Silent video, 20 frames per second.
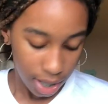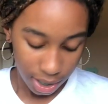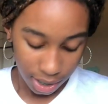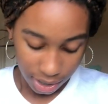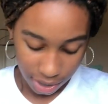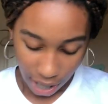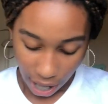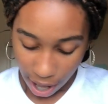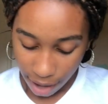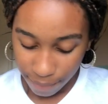
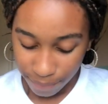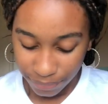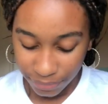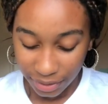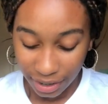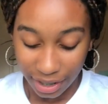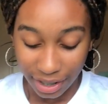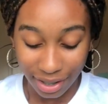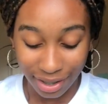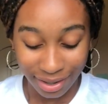Yeah,
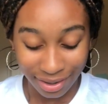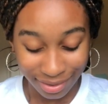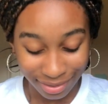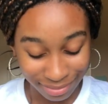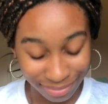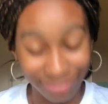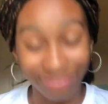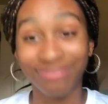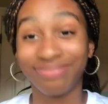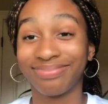
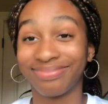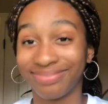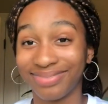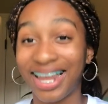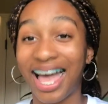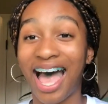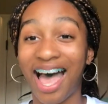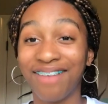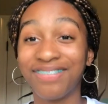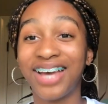
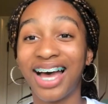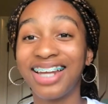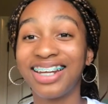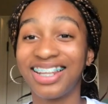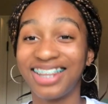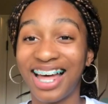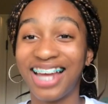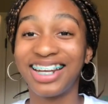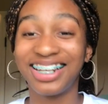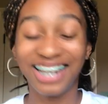I've gotten
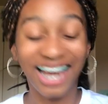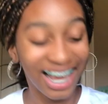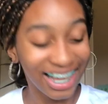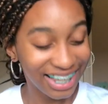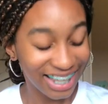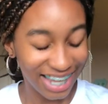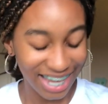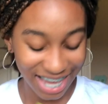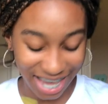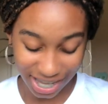a lot of
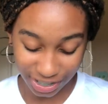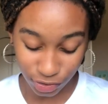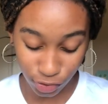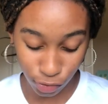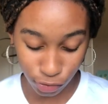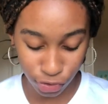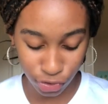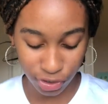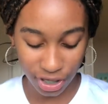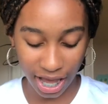Nike. I
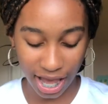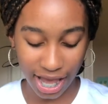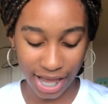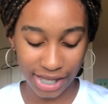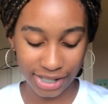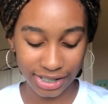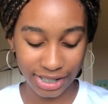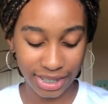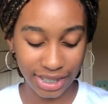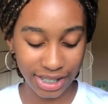told you
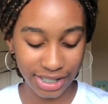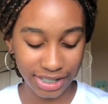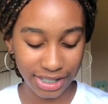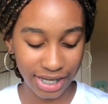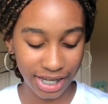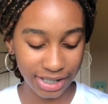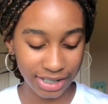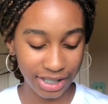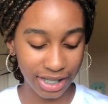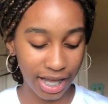guys, this
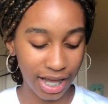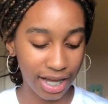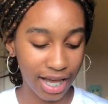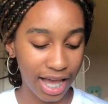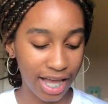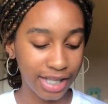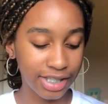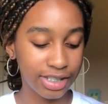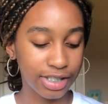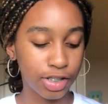next thing I
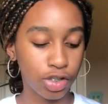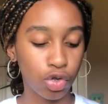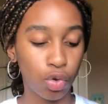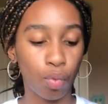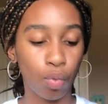got is this